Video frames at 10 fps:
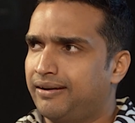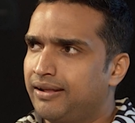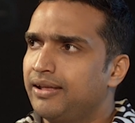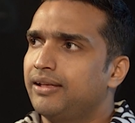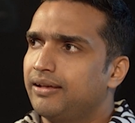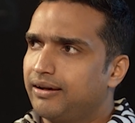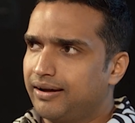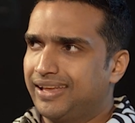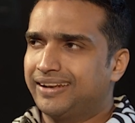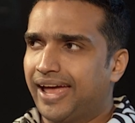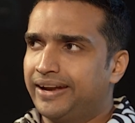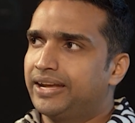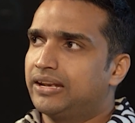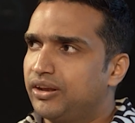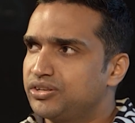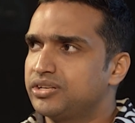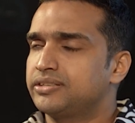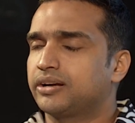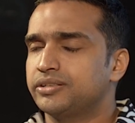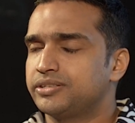and dying
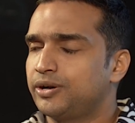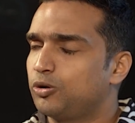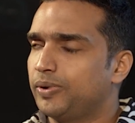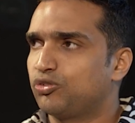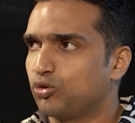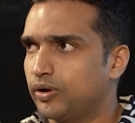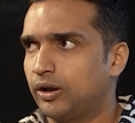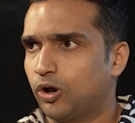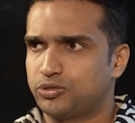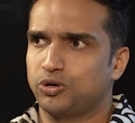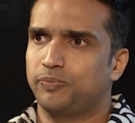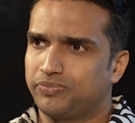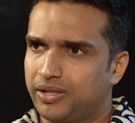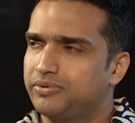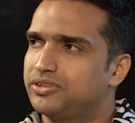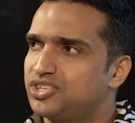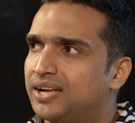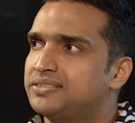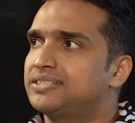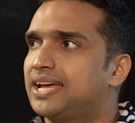declarations are considered to be true in law. So the
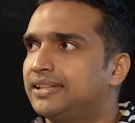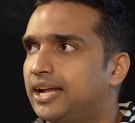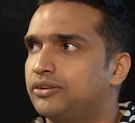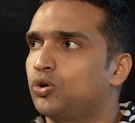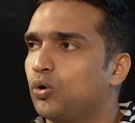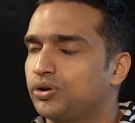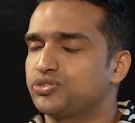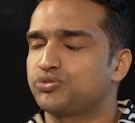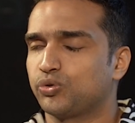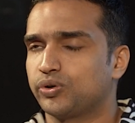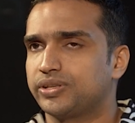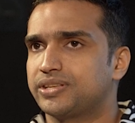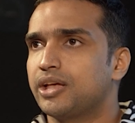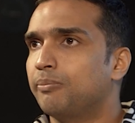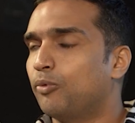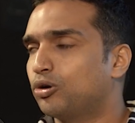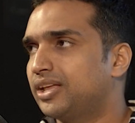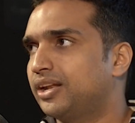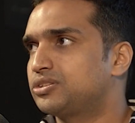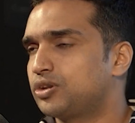chances that that note is true is more
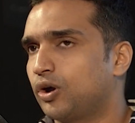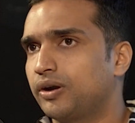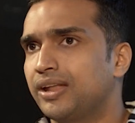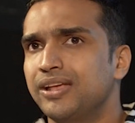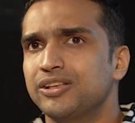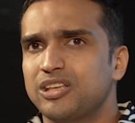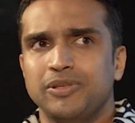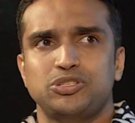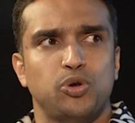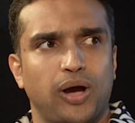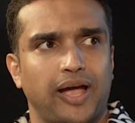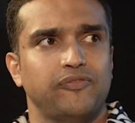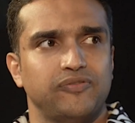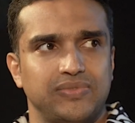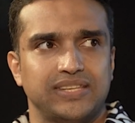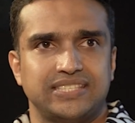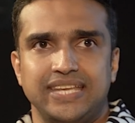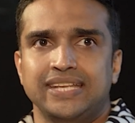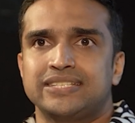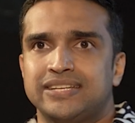than it's not. So you have
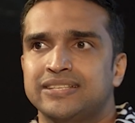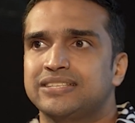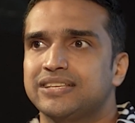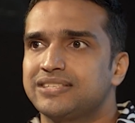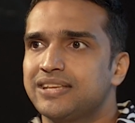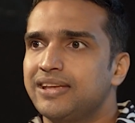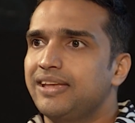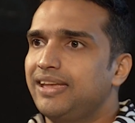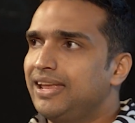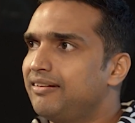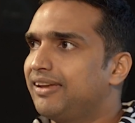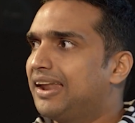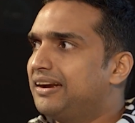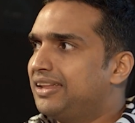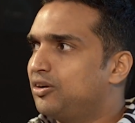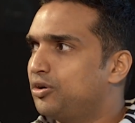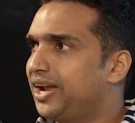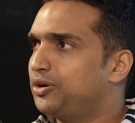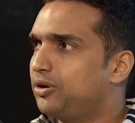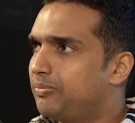instances in reality on a
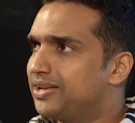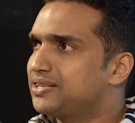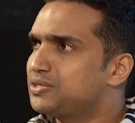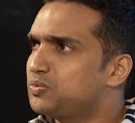day-to-day basis